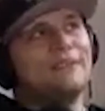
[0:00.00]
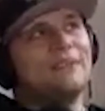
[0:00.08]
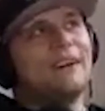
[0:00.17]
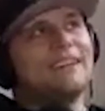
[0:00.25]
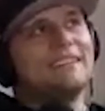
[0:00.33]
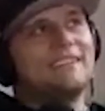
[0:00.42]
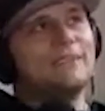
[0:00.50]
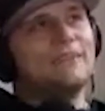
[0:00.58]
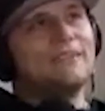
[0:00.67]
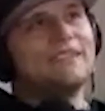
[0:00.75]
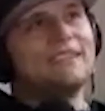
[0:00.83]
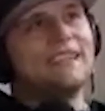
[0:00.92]
a lot too,
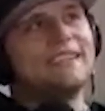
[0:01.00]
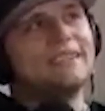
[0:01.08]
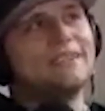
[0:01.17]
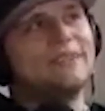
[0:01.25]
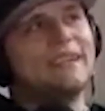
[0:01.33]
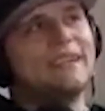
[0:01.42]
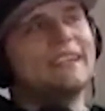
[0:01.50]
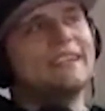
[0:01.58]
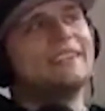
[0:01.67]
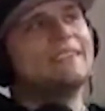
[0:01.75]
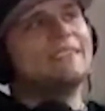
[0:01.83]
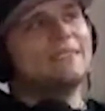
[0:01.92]
in a sense of like,
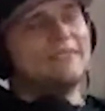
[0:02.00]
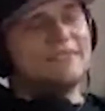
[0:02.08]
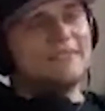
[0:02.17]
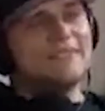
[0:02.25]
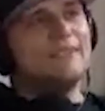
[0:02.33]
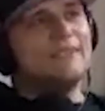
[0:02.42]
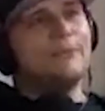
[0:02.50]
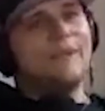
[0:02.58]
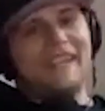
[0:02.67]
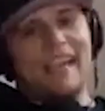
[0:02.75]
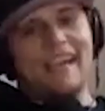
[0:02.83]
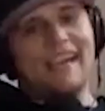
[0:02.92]

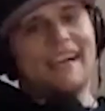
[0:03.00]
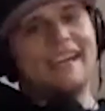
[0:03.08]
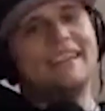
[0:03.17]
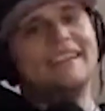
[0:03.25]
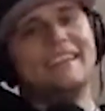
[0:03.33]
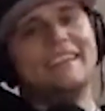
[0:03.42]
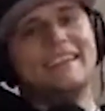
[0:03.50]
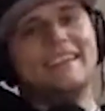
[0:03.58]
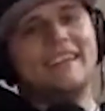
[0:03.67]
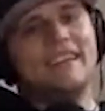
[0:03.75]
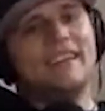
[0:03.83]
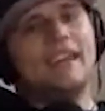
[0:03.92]
we had
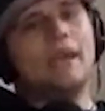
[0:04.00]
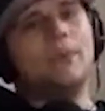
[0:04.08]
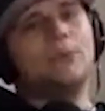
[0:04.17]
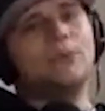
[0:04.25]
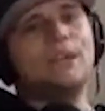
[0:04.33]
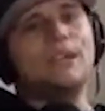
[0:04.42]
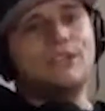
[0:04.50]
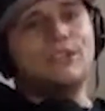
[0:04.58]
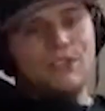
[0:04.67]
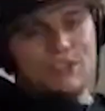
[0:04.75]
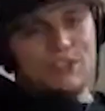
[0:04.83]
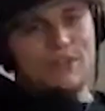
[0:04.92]
a
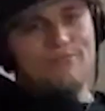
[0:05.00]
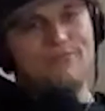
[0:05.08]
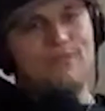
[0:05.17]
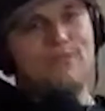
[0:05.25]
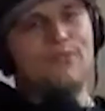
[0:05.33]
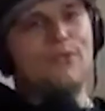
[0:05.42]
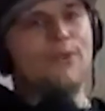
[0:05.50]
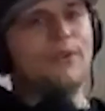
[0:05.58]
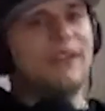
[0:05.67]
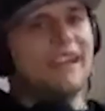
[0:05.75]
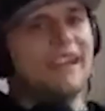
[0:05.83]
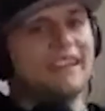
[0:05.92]
relationship
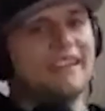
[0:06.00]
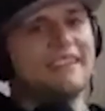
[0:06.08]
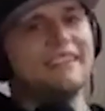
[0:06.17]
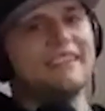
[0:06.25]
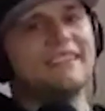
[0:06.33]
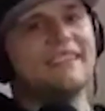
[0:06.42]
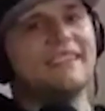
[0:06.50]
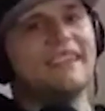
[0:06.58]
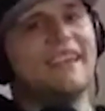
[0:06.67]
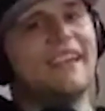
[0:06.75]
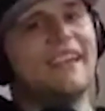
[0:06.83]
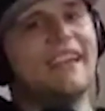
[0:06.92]
beforehand,
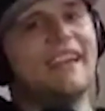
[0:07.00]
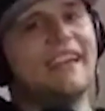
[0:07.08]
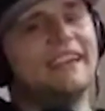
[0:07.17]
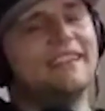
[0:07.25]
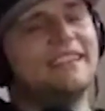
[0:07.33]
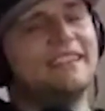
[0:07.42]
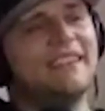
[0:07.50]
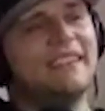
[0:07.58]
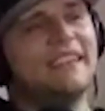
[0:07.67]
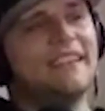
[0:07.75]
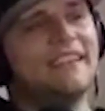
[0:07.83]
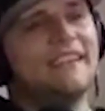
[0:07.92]
and
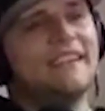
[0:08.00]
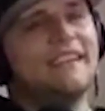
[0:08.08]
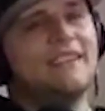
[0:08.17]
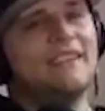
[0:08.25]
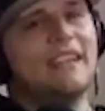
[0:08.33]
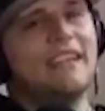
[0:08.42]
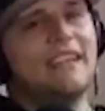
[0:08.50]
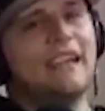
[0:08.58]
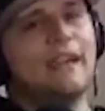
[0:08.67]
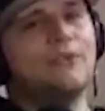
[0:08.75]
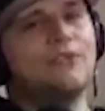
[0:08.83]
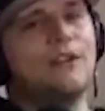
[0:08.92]

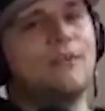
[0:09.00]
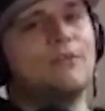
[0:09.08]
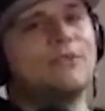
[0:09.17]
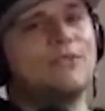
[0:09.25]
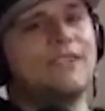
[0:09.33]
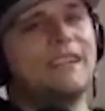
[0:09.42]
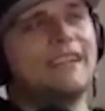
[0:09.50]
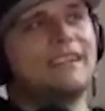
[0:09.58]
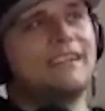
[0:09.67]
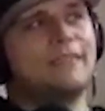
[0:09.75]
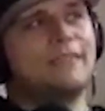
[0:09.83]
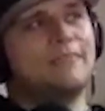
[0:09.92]
it was almost like,